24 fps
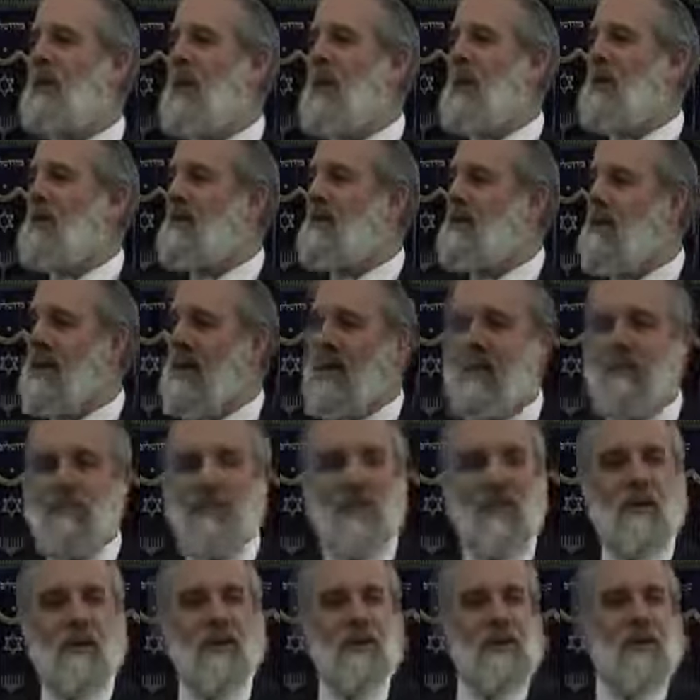man
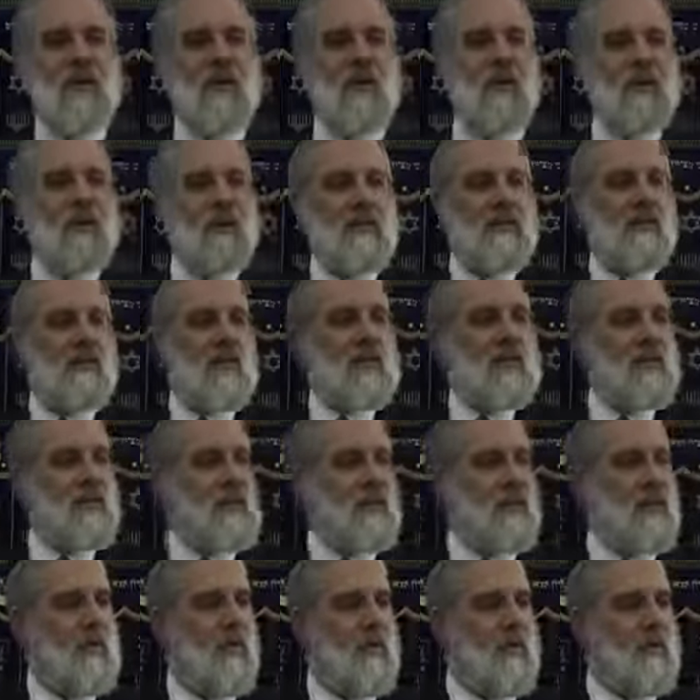comes outside. It's
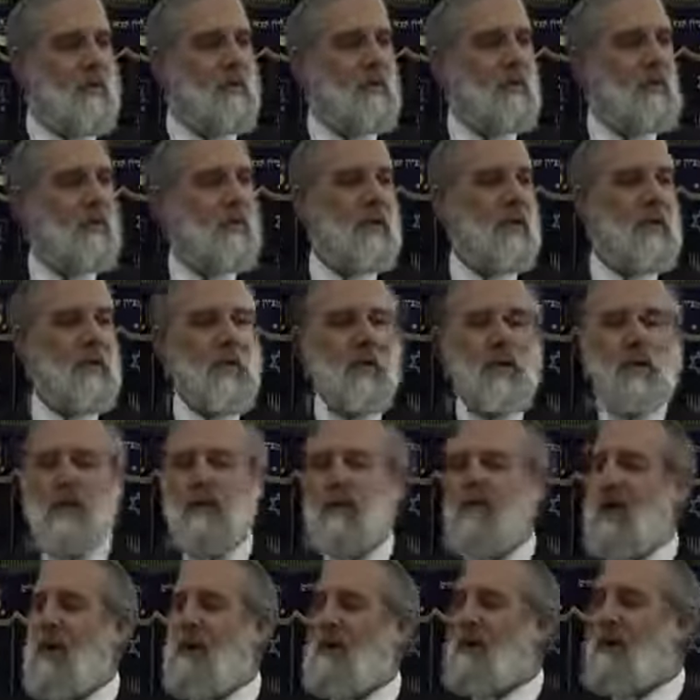freezing cold.
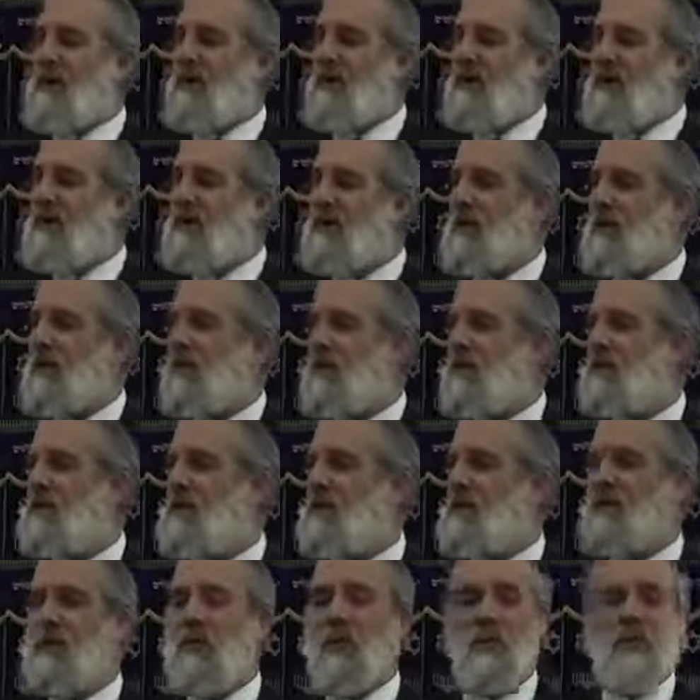And the rabbi starts telling him the
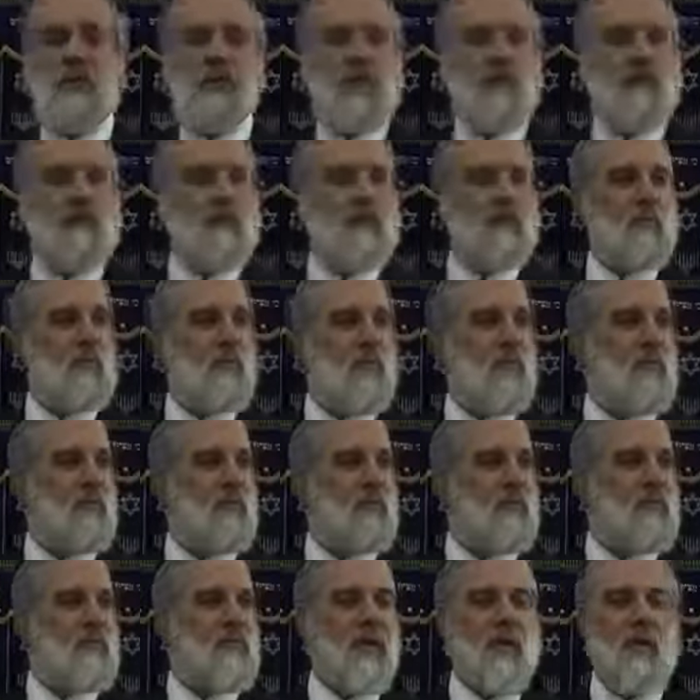story about this
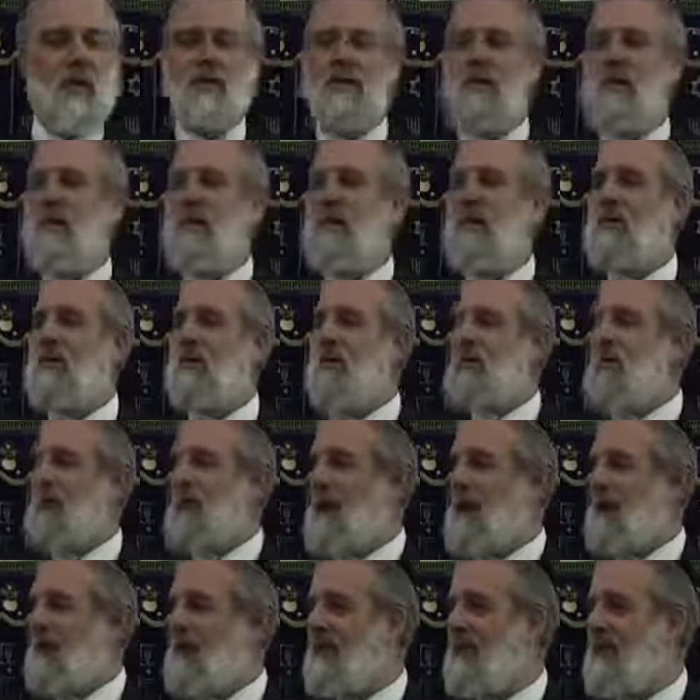widow in town who
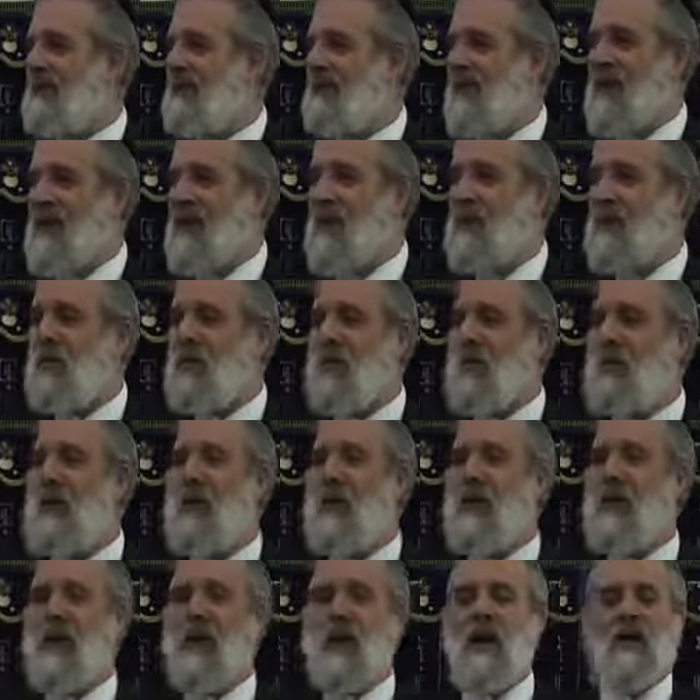doesn't have any firewood,
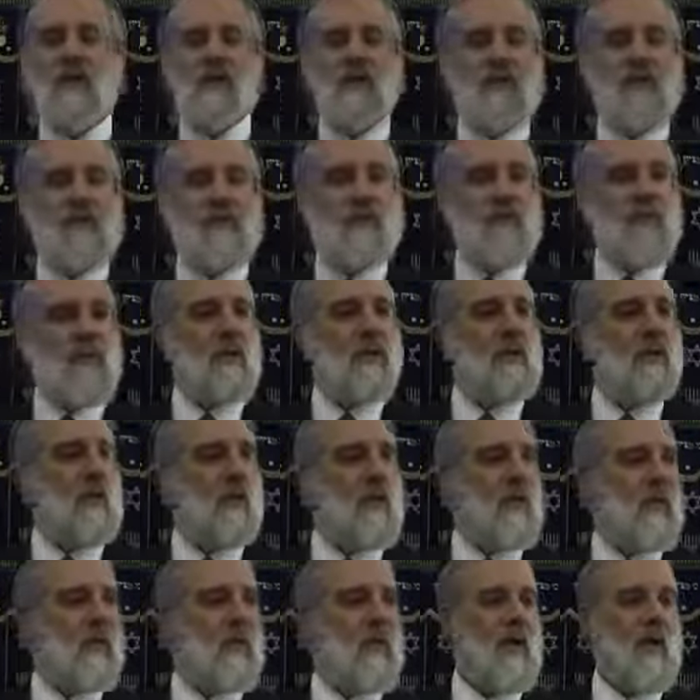how they're
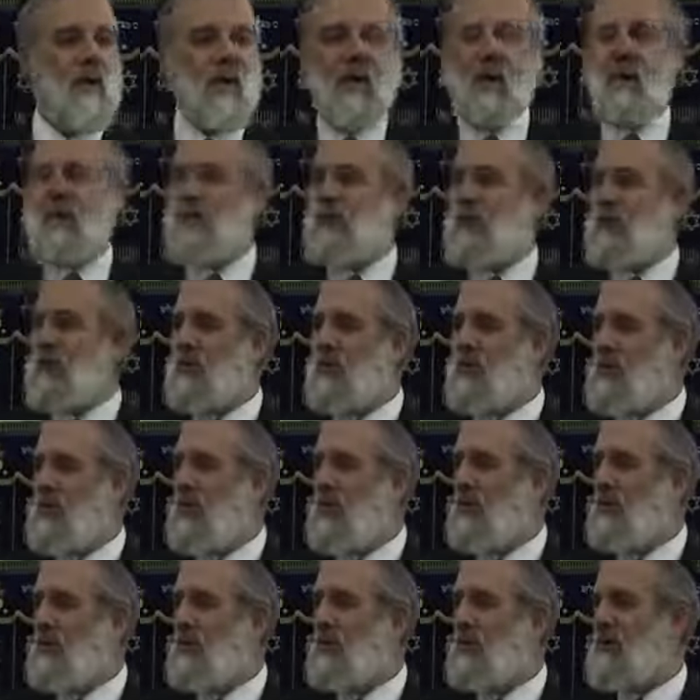suffering, how it's so
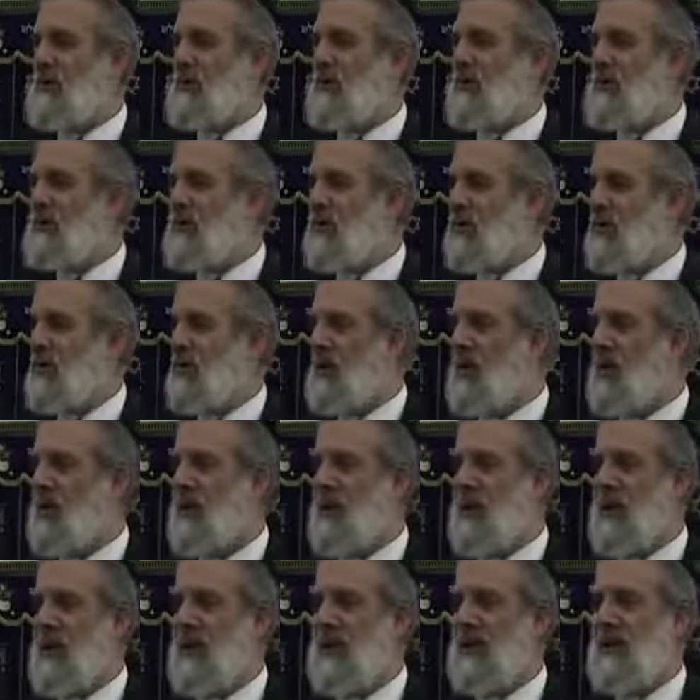cold and there's no
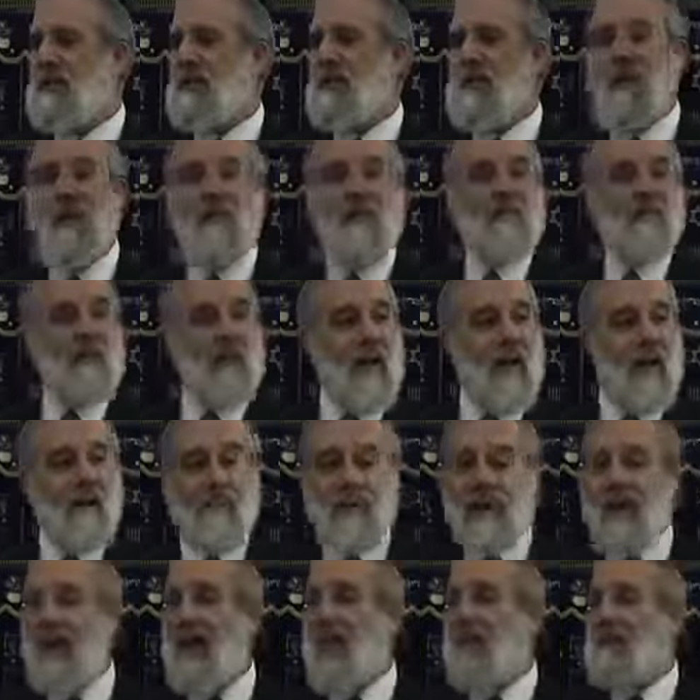heat. He says, Rabbi, fine, I'm
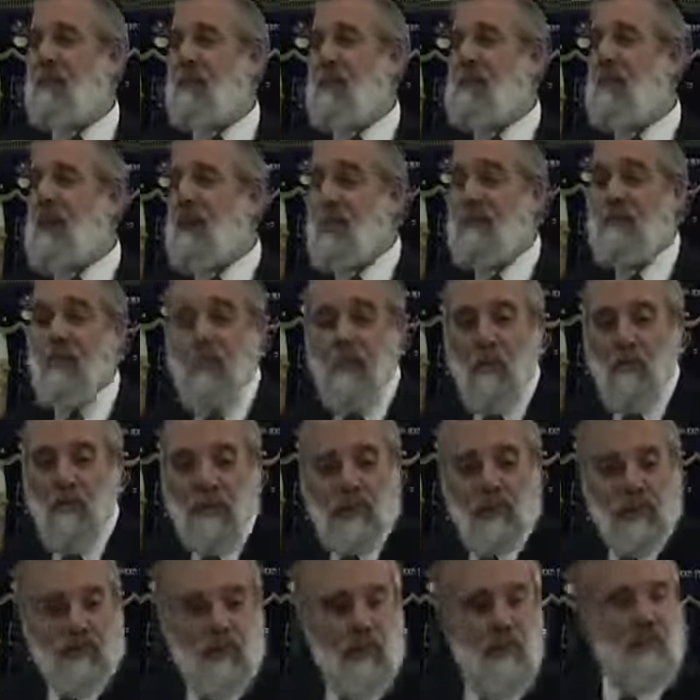going to help you, I'm going to help you, but
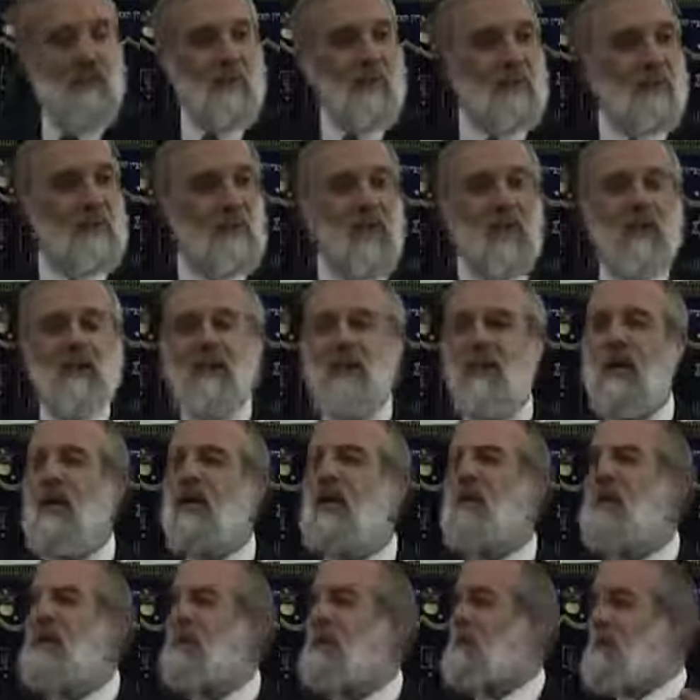please come inside.
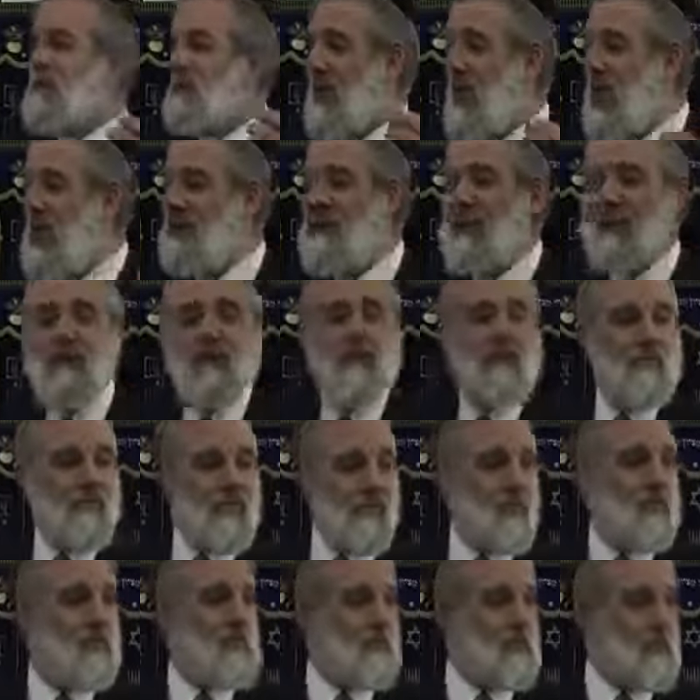he says, now that you've
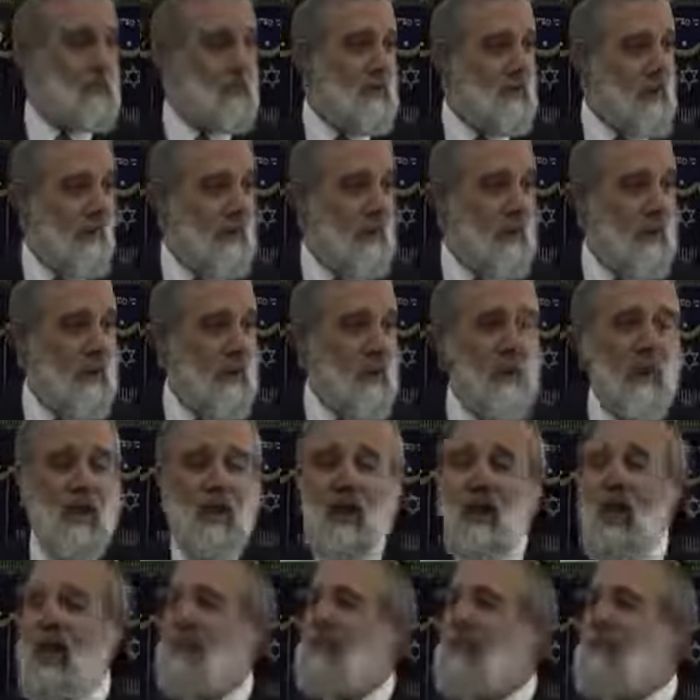heard the story,
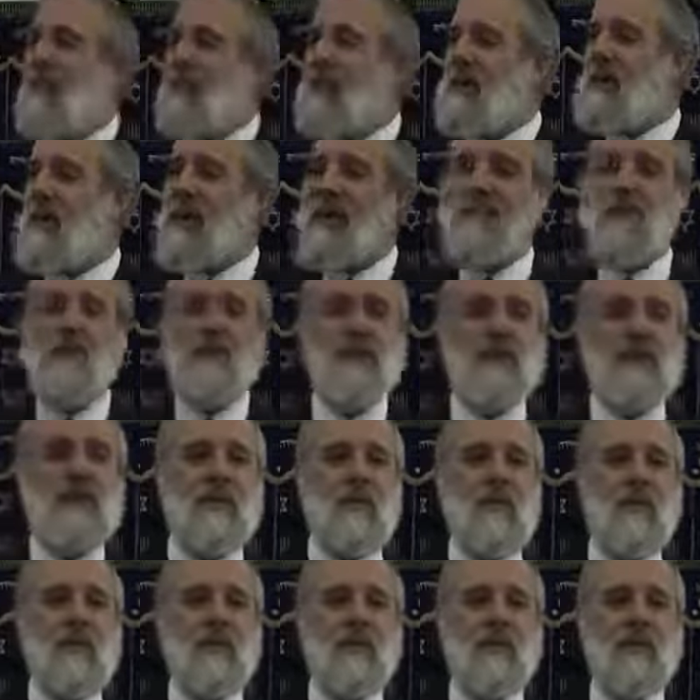I'm going to come
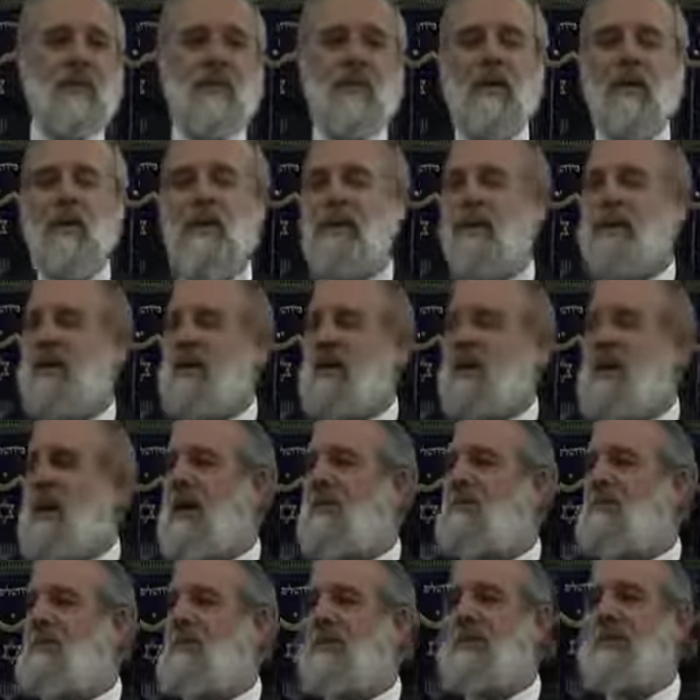inside. He
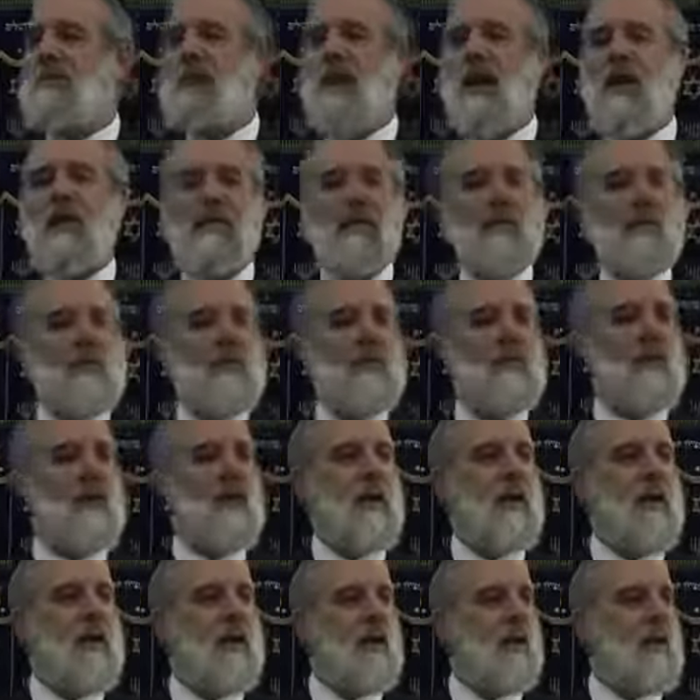comes inside, they sit
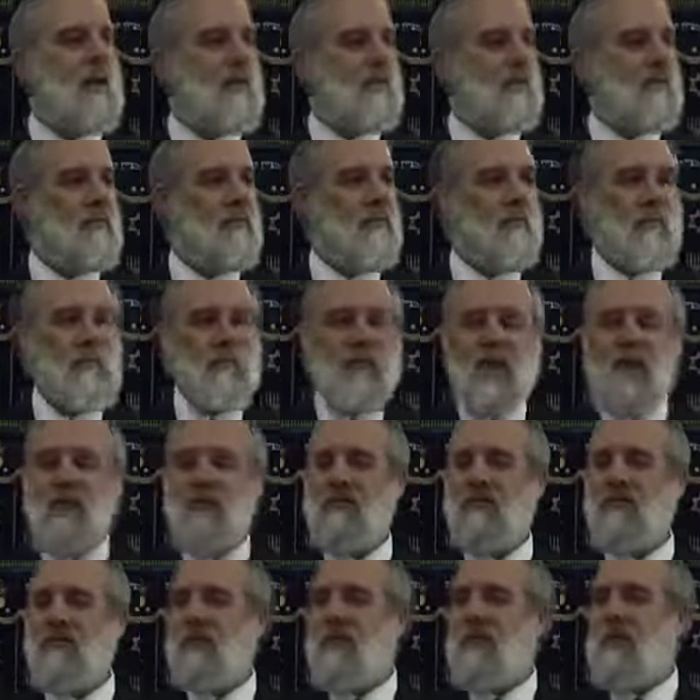down at a comfortable
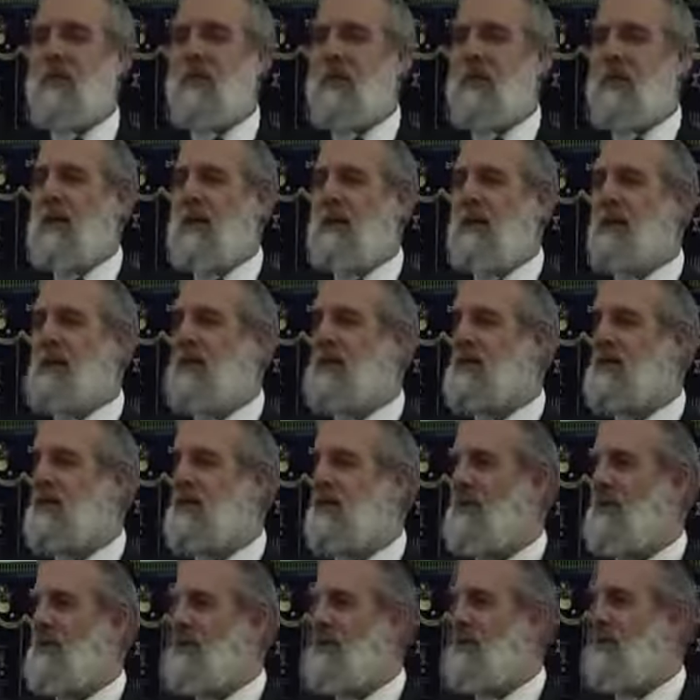couch next to
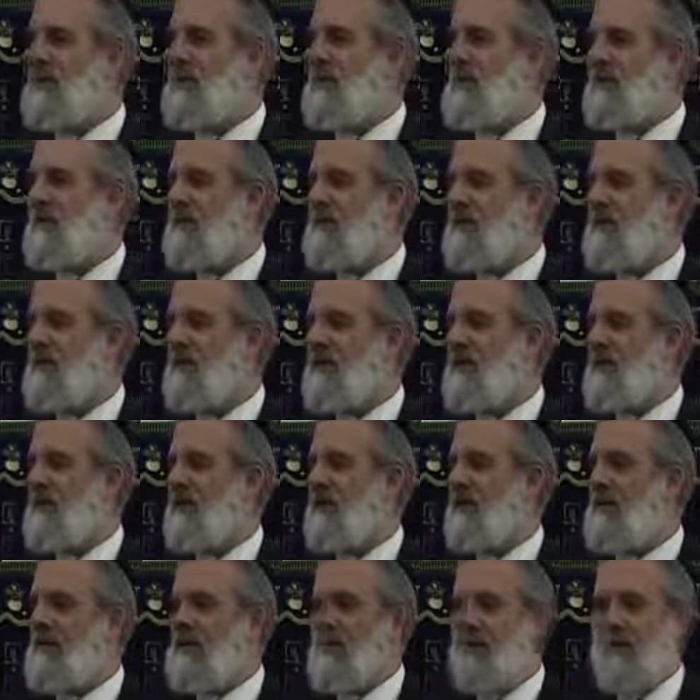the
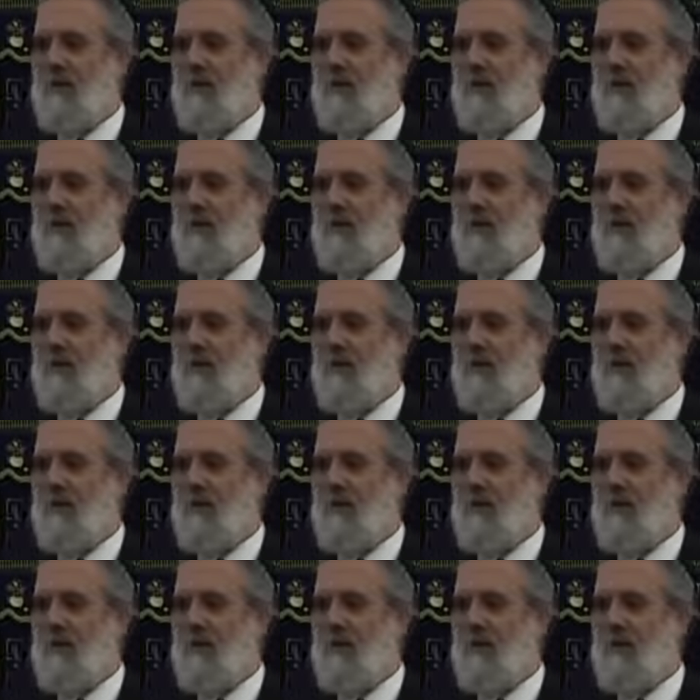fire